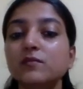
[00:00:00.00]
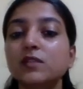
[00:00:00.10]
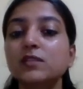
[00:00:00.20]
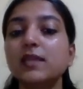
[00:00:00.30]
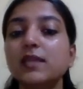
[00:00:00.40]

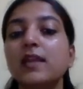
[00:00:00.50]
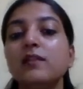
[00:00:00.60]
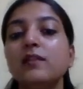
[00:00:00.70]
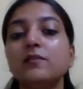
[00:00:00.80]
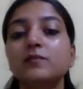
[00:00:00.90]
cell
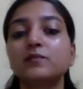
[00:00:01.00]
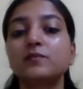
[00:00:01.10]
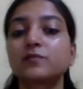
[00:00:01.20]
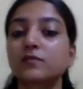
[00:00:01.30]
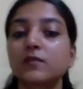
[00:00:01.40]

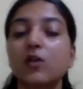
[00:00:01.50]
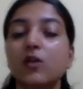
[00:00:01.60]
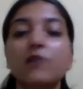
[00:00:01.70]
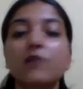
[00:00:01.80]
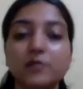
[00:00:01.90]

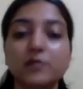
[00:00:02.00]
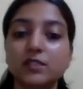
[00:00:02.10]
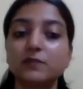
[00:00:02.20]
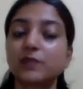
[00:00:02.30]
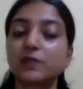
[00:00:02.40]
of RBC,
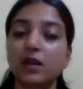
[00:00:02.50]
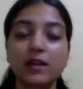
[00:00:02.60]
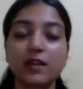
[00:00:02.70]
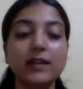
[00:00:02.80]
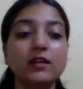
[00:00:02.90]

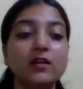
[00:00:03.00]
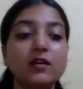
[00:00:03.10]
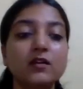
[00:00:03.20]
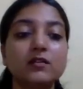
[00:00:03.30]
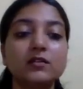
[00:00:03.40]
right?
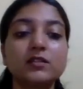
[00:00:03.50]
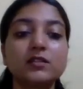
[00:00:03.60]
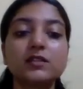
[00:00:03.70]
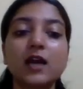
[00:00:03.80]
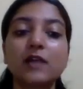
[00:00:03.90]
This
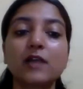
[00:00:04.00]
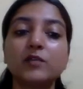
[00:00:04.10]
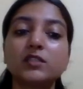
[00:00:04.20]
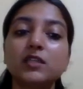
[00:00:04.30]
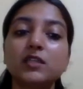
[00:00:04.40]
is
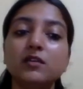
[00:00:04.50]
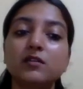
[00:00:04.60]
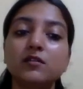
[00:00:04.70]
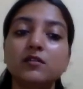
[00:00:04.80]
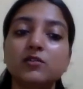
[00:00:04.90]
RBC.
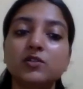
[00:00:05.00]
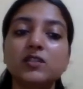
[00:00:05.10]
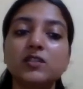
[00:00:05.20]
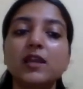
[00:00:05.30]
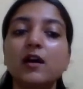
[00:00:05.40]
You can
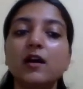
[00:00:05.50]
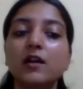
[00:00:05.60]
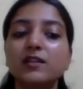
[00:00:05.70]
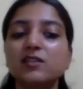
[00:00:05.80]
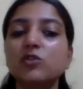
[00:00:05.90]
say it
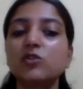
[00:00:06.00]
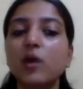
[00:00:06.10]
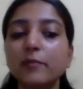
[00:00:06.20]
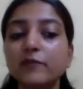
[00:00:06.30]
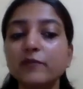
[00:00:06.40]
is a
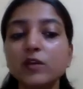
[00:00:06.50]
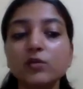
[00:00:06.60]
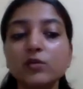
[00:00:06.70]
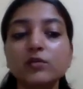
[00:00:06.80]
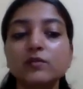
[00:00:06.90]
top view,